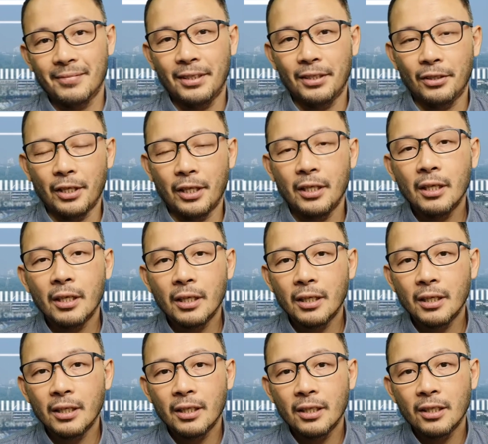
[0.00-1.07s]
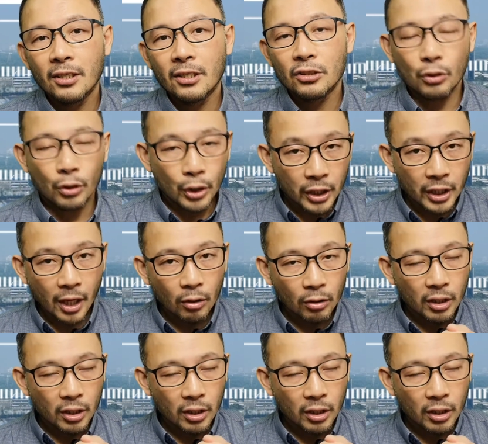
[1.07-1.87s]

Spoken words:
okay? So you're now